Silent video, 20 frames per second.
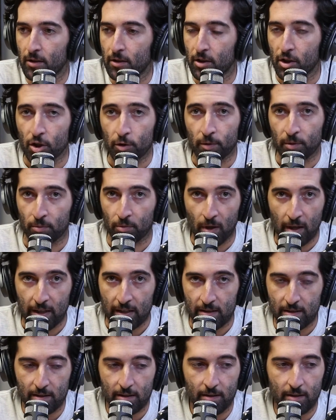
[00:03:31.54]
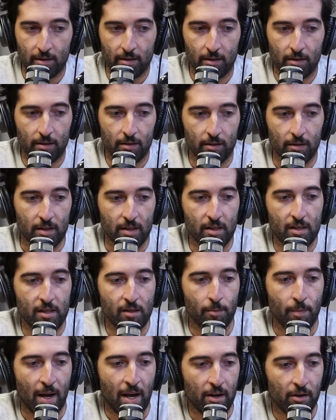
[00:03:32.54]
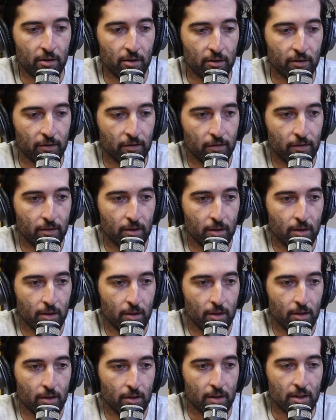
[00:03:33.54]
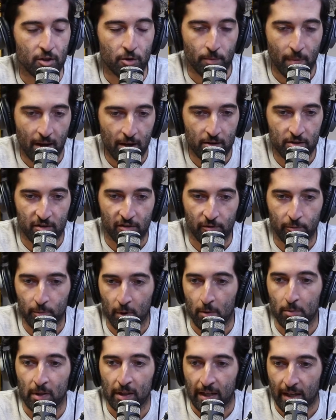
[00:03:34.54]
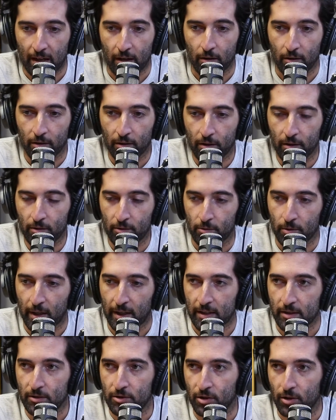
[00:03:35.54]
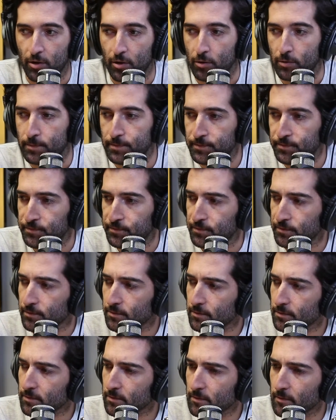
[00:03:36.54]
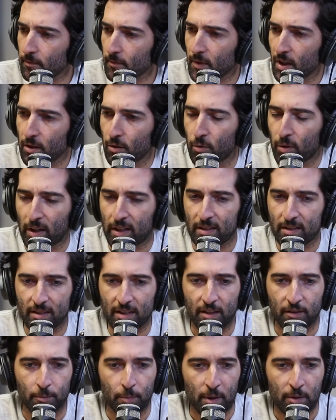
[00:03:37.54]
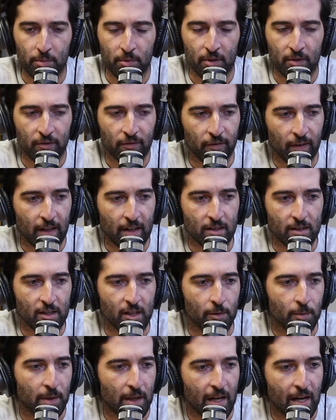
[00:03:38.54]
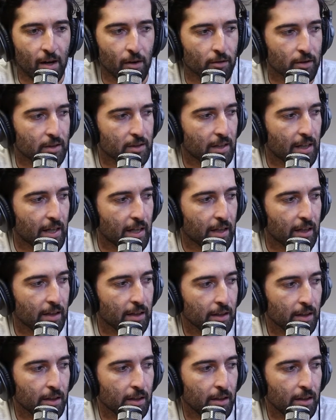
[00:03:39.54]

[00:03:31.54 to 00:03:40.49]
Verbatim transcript: human rights. This is a matter of, these are matters of public health, right? So when I see people and fans coming out and saying,